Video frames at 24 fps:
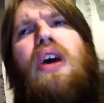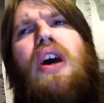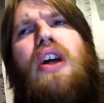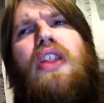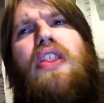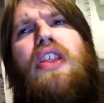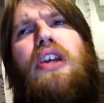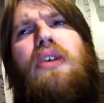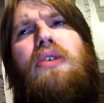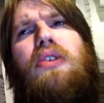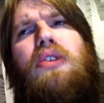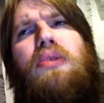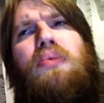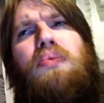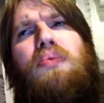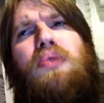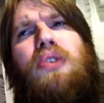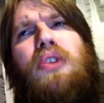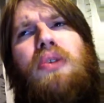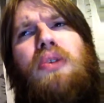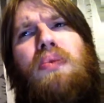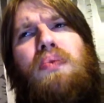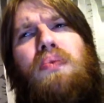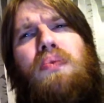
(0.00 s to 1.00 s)
I think
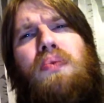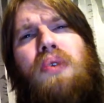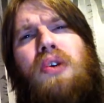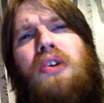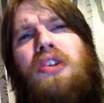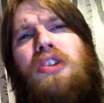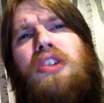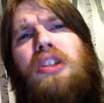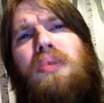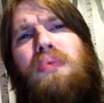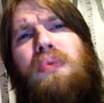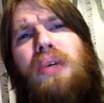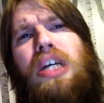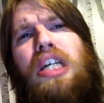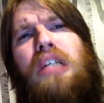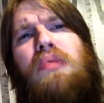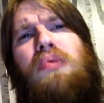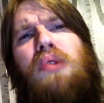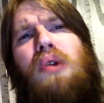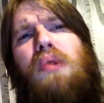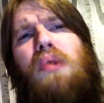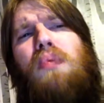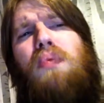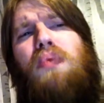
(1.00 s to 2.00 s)
the most, the biggest
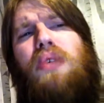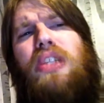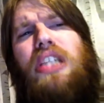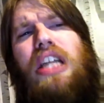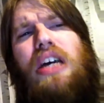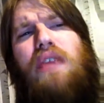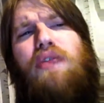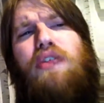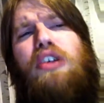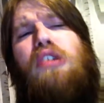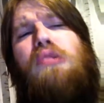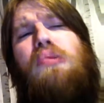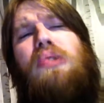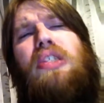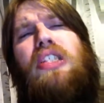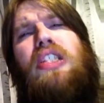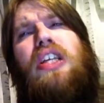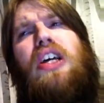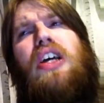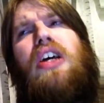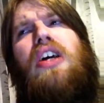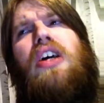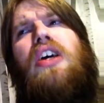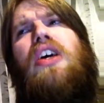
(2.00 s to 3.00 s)
problem with that film is
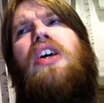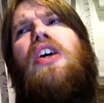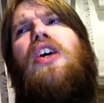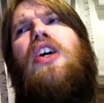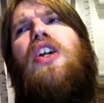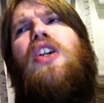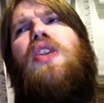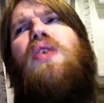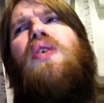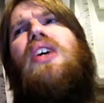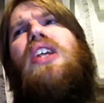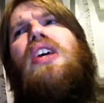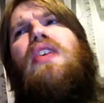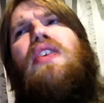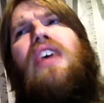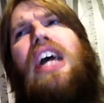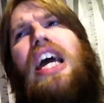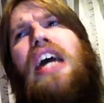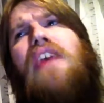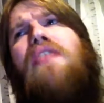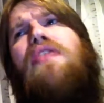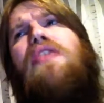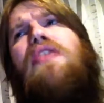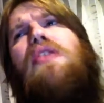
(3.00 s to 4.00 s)
that not enough
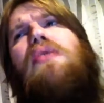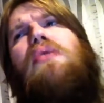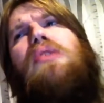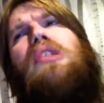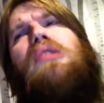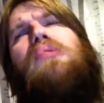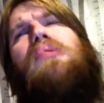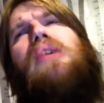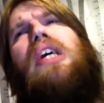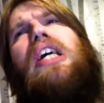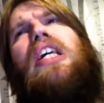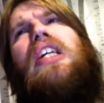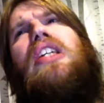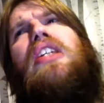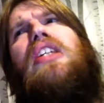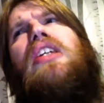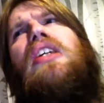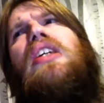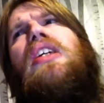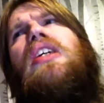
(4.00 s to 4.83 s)
effort was made